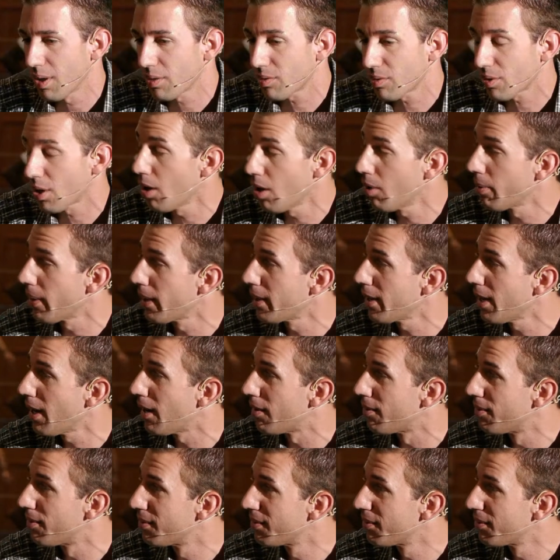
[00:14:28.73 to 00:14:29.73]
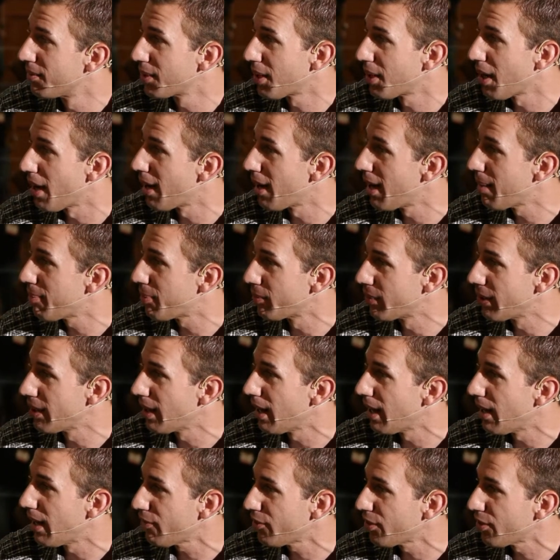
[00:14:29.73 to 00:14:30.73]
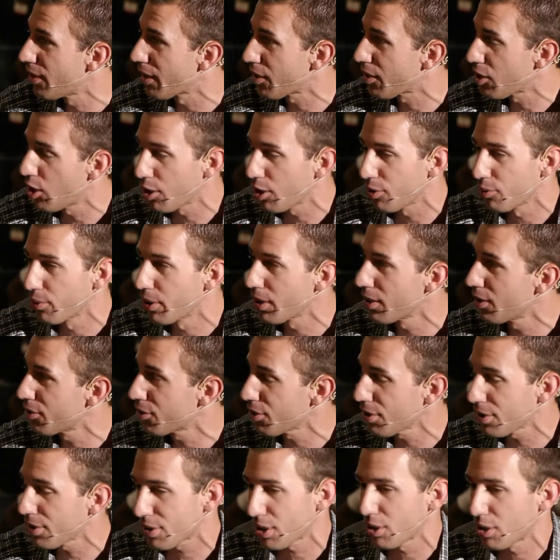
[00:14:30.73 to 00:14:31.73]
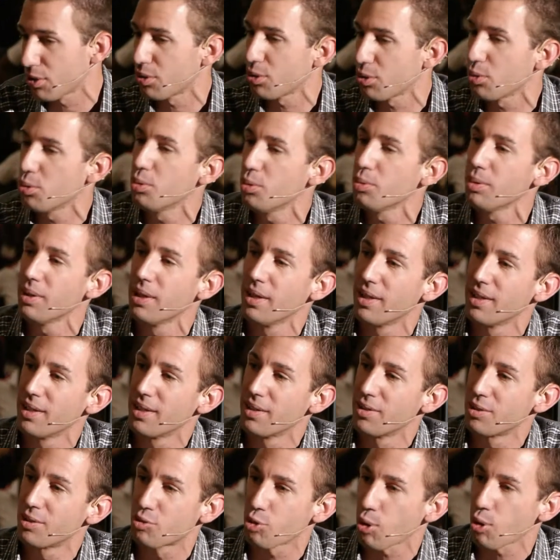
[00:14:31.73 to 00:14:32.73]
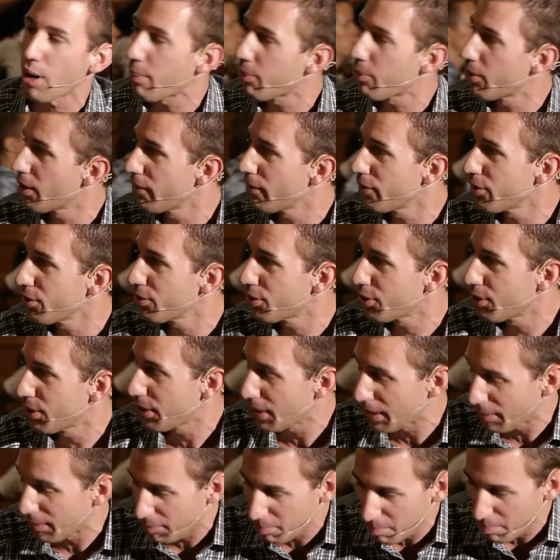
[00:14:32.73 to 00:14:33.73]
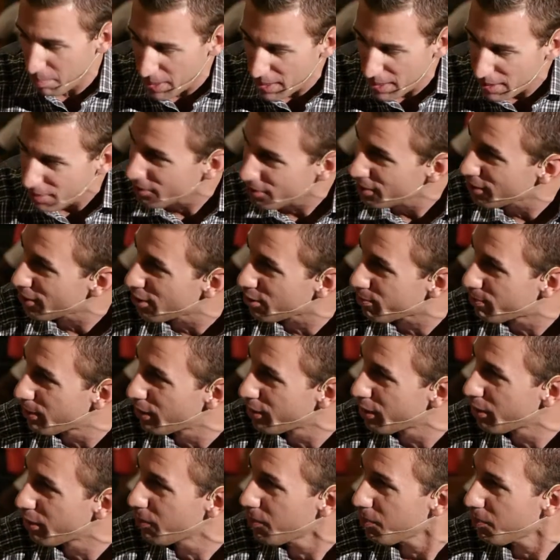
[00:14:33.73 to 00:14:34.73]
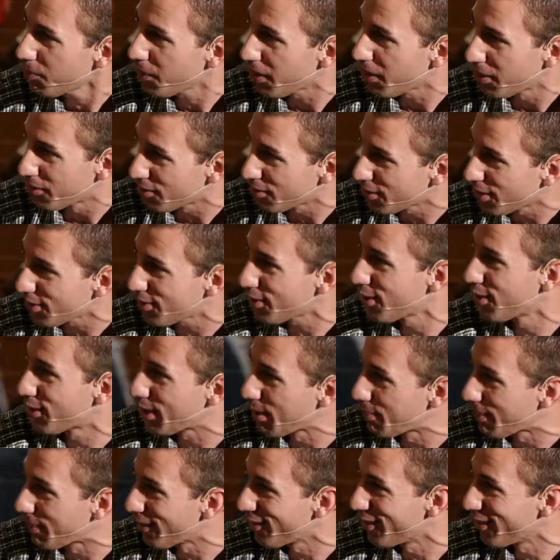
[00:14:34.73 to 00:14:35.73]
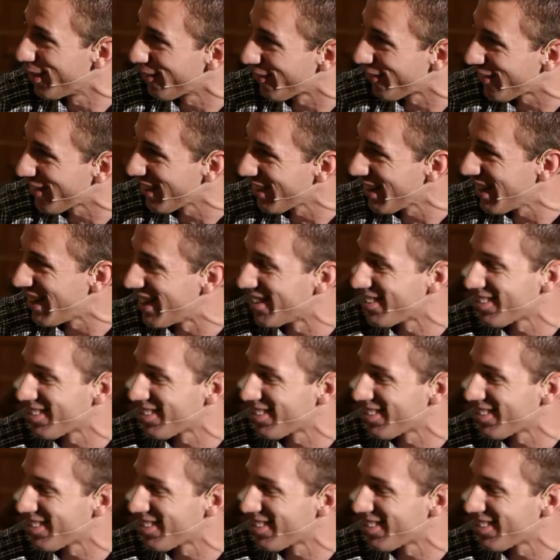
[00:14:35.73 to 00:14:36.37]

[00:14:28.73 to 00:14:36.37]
go right now." We got up and we left, and I called the realtor. I said, "You drop whatever you're doing and meet us at this building, because this is the building for us."